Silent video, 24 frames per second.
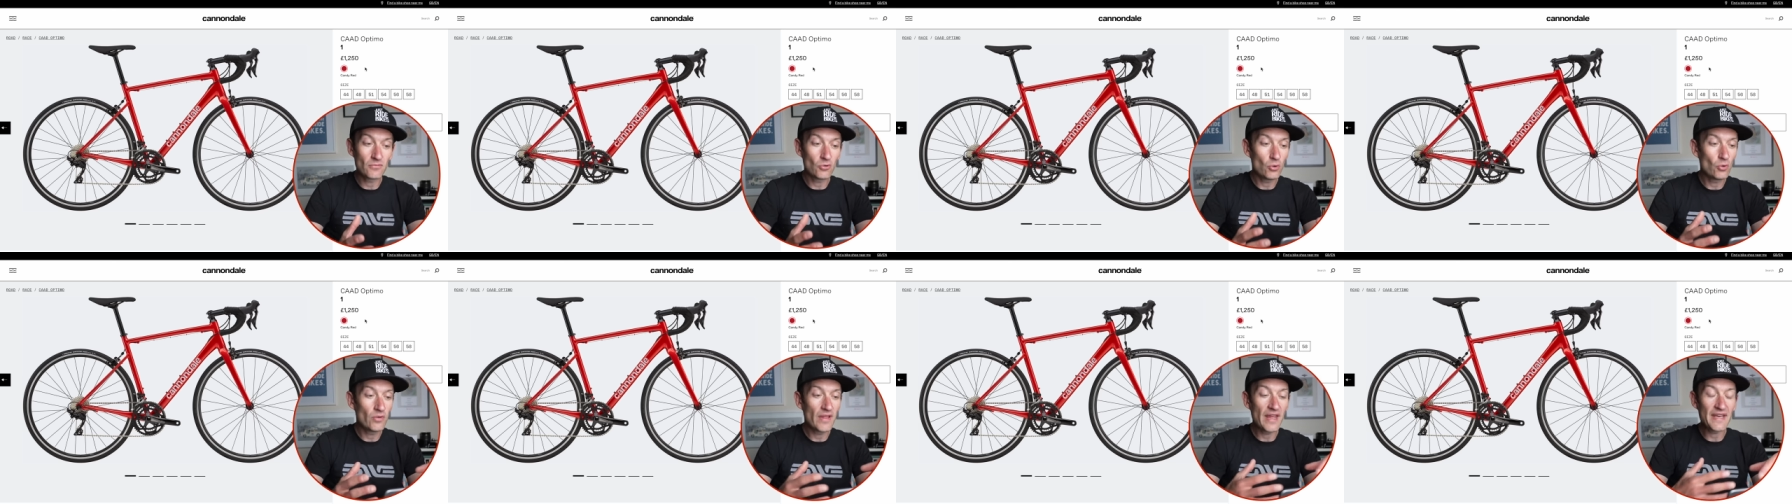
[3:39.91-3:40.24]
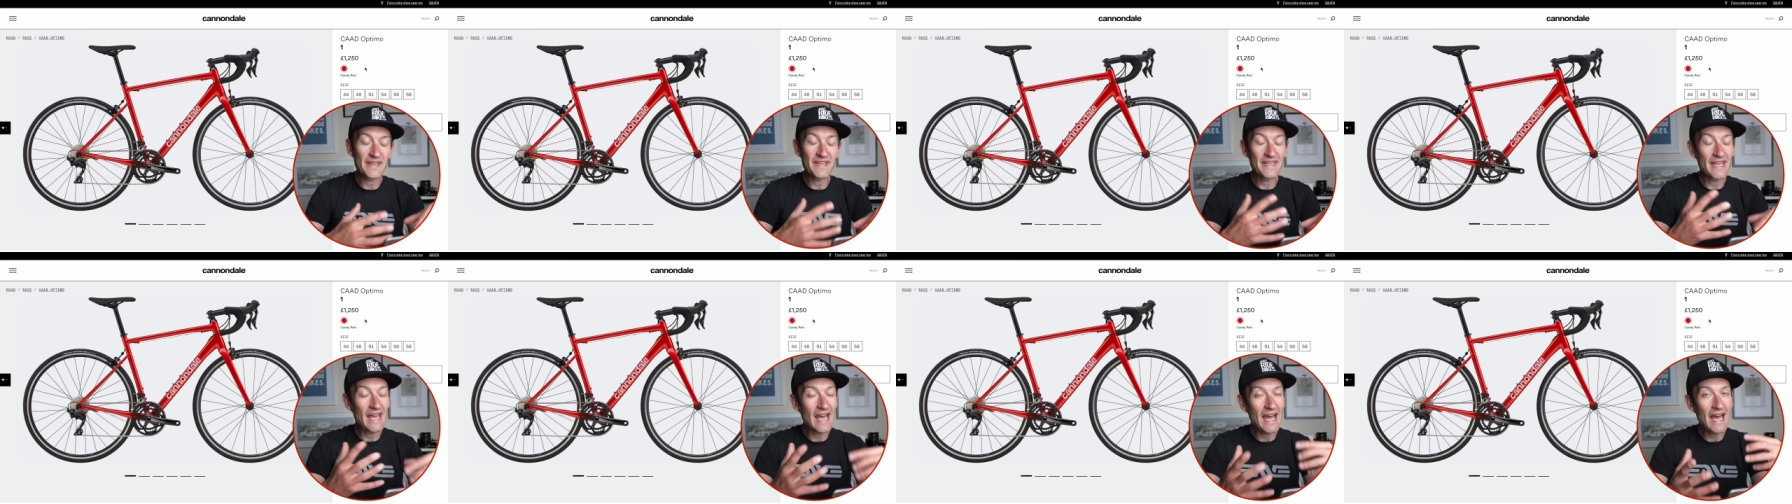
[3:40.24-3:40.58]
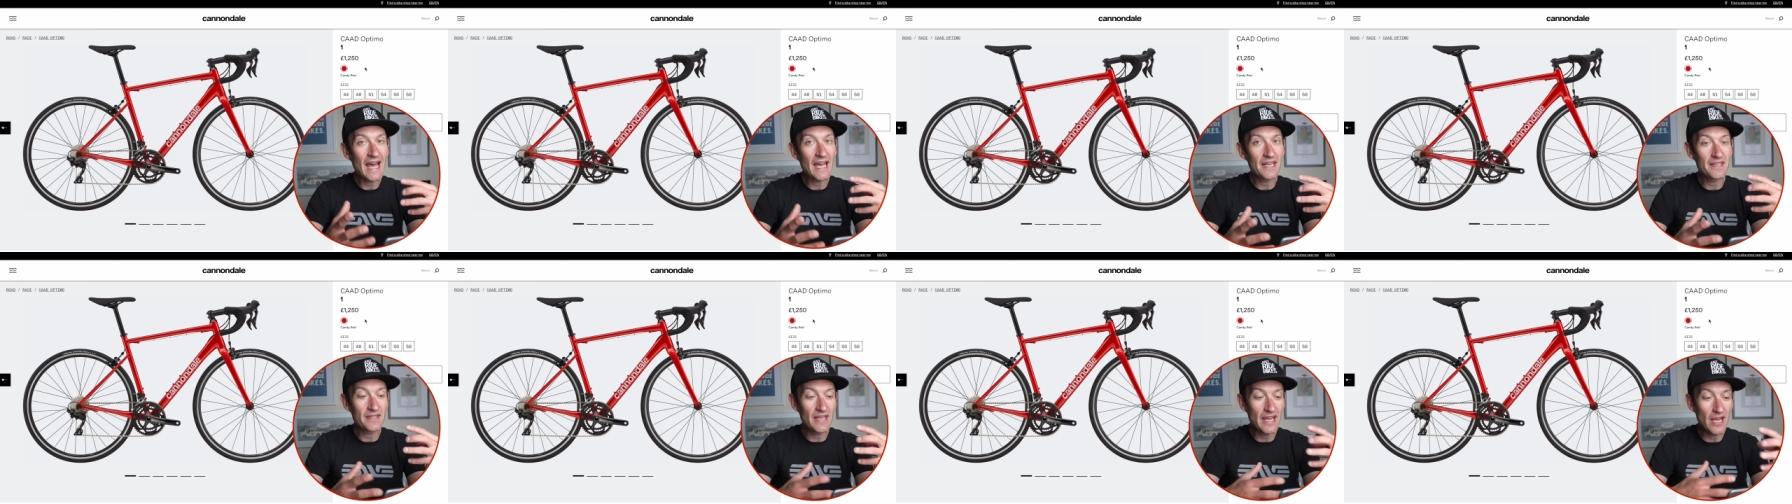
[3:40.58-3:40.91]
all that
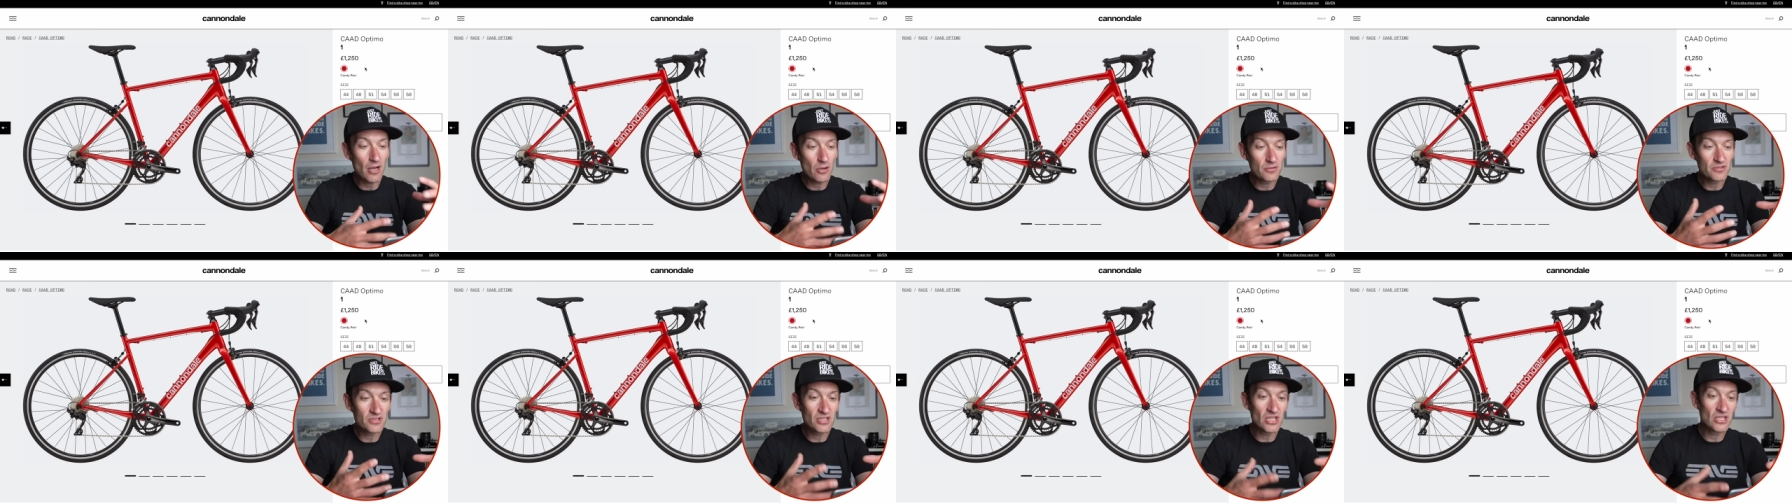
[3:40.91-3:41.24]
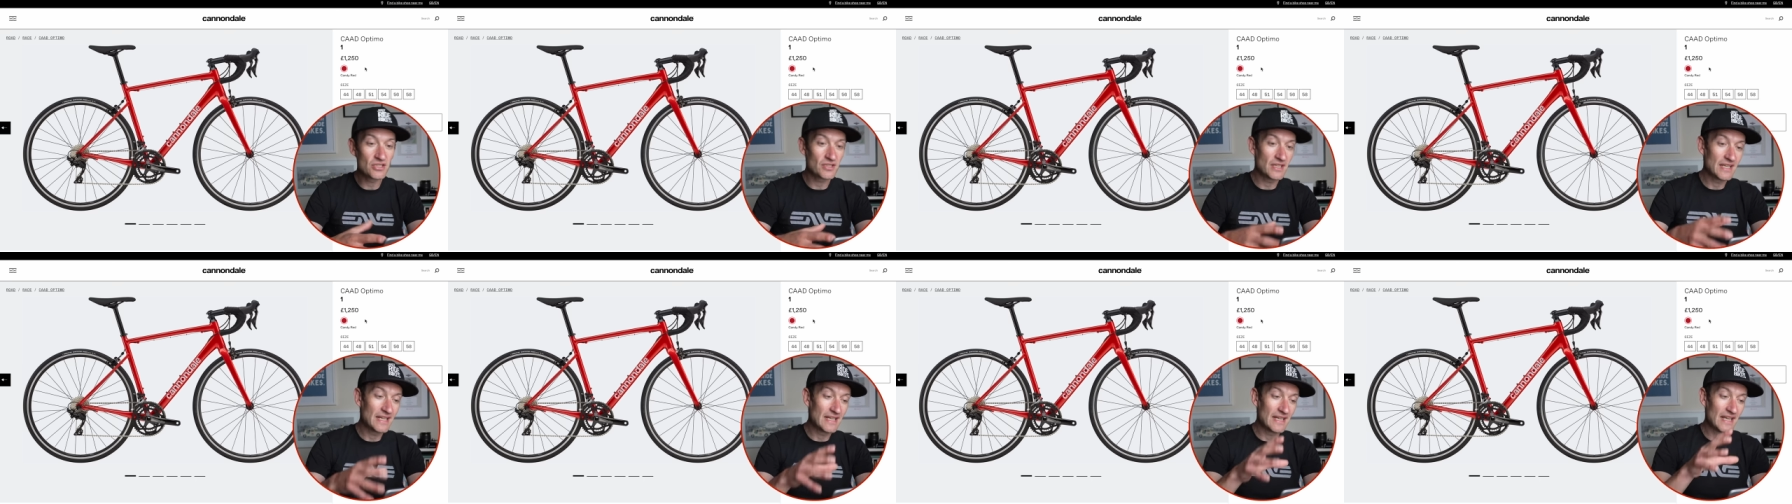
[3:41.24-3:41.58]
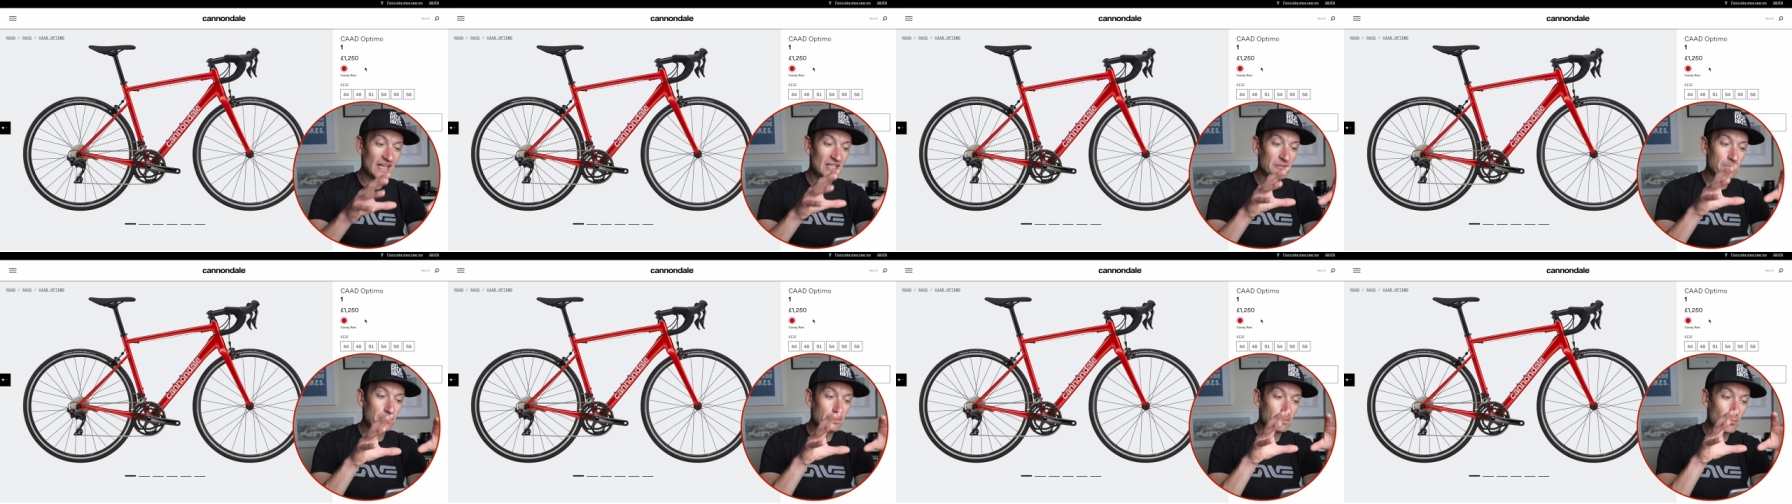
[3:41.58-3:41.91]
CAD heritage
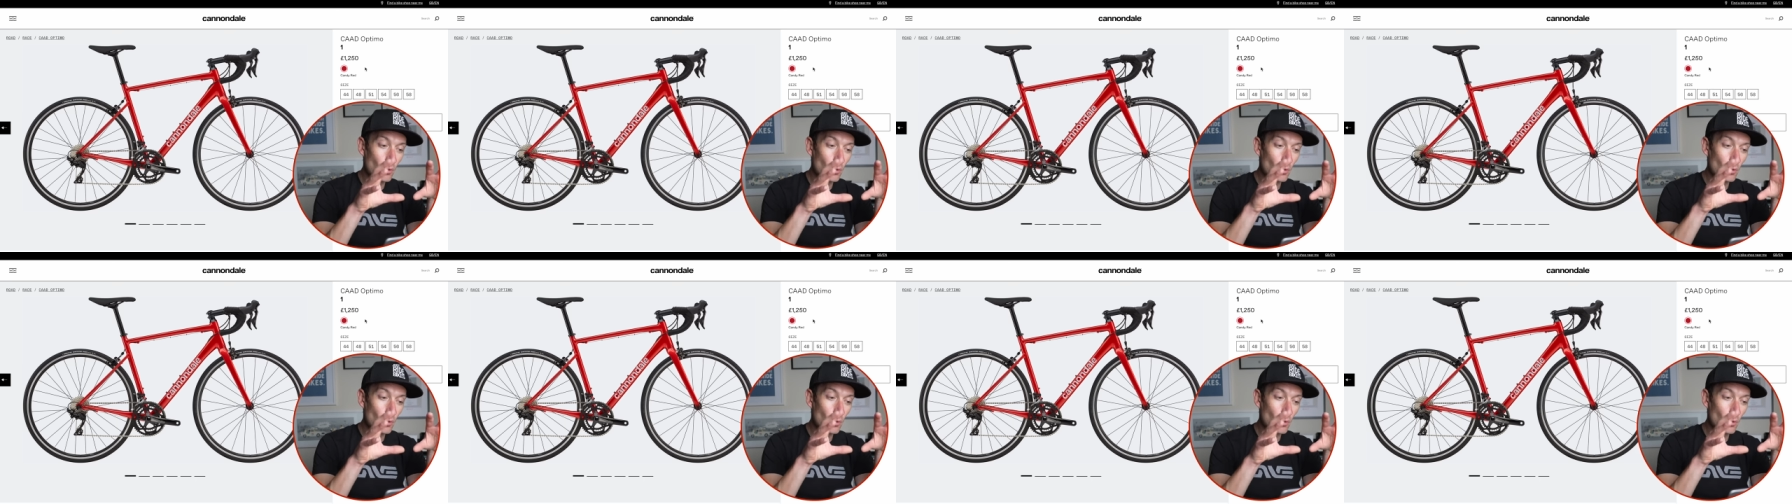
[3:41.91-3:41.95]
is